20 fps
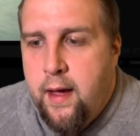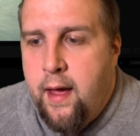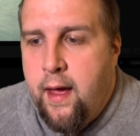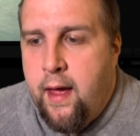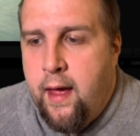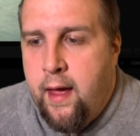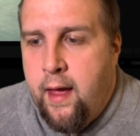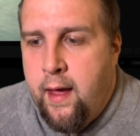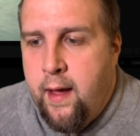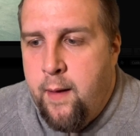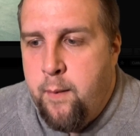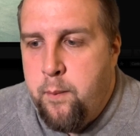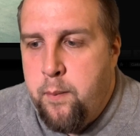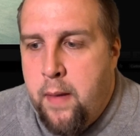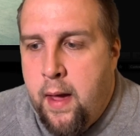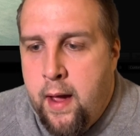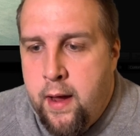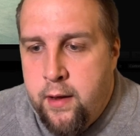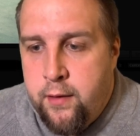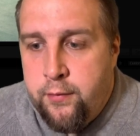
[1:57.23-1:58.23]

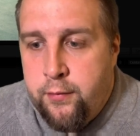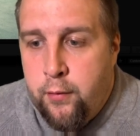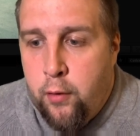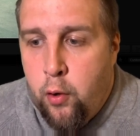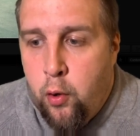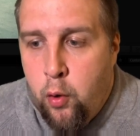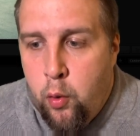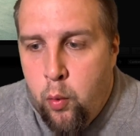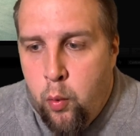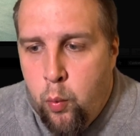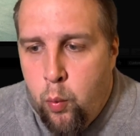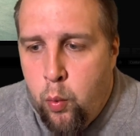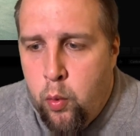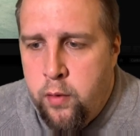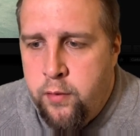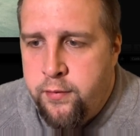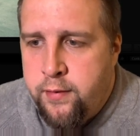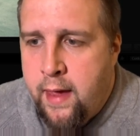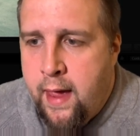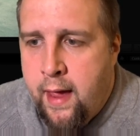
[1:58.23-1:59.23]
2.8. ISO
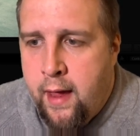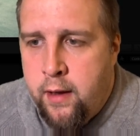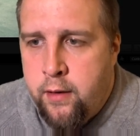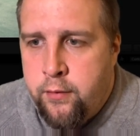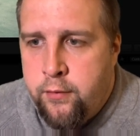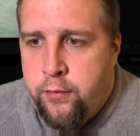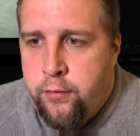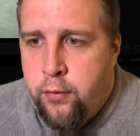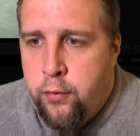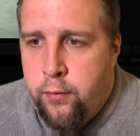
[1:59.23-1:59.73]
was at